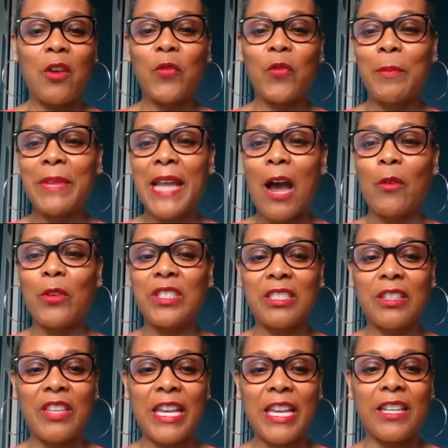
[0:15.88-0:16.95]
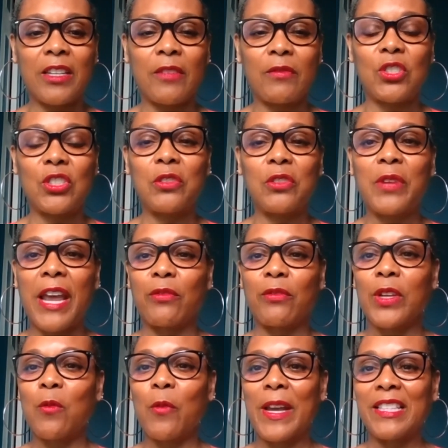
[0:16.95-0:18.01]
from now until the end of June
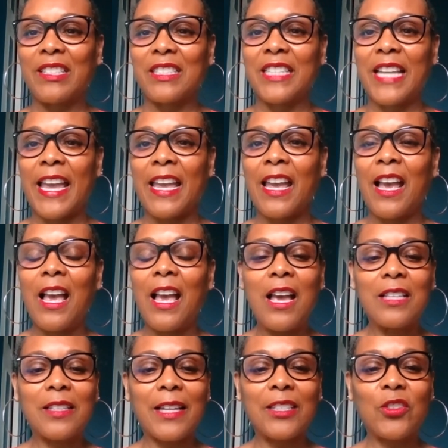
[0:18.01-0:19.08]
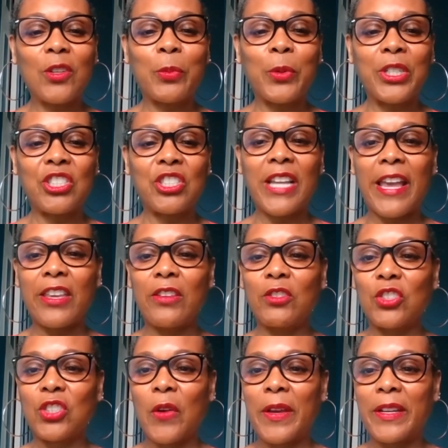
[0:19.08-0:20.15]
every Wednesday. So I do appreciate you
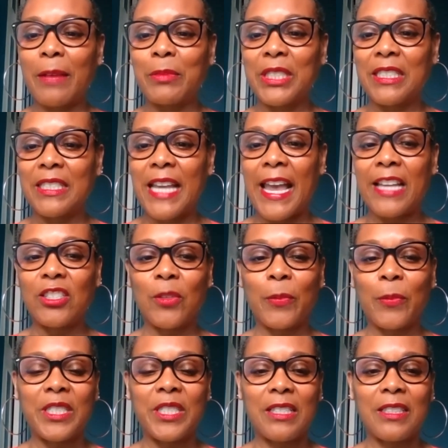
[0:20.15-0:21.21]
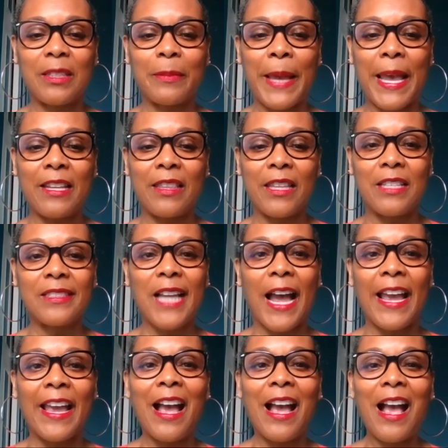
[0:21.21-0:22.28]
showing up today to participate in this.
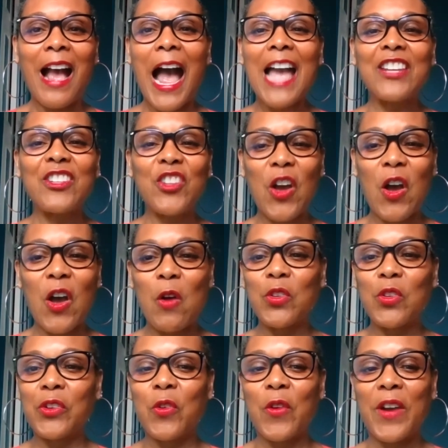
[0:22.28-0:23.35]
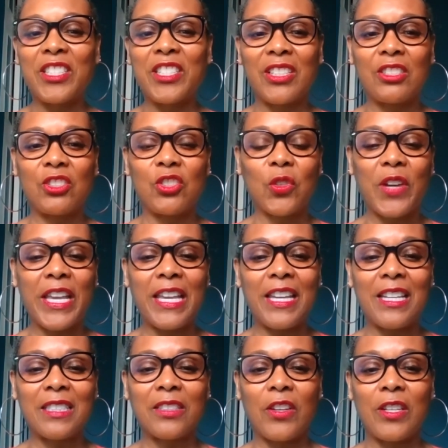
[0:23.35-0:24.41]
I, I know you're going to enjoy
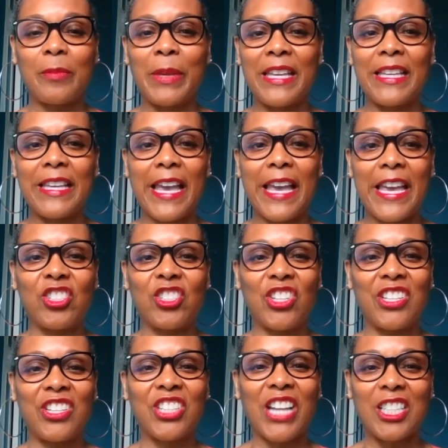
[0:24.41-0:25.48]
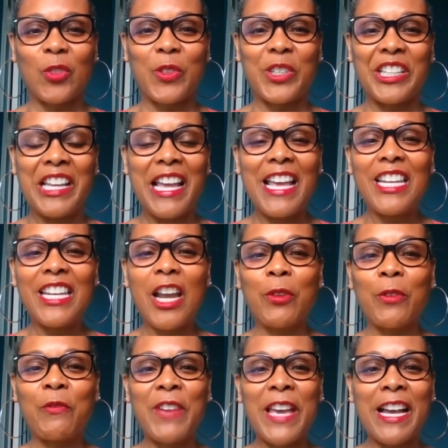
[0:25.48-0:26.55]
it. It's going to be engaging. Joshua
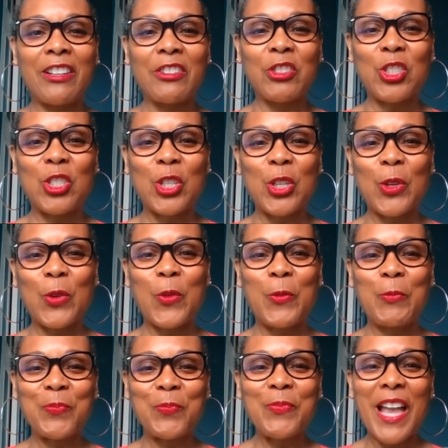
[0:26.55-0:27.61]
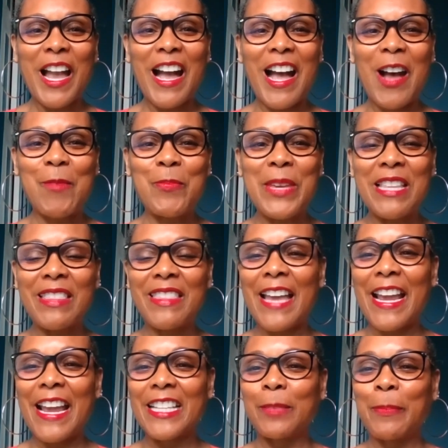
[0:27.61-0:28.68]
never fails to uh, meet
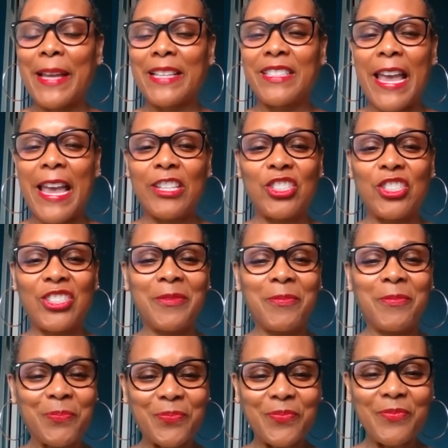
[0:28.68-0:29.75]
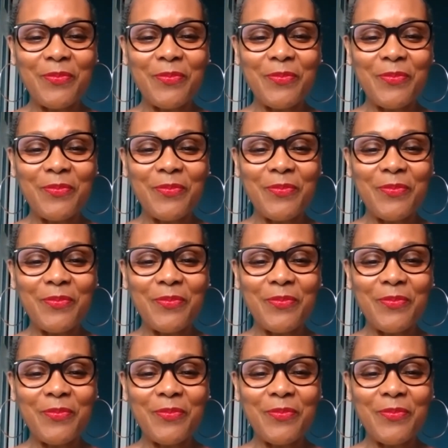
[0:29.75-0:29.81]
that expectation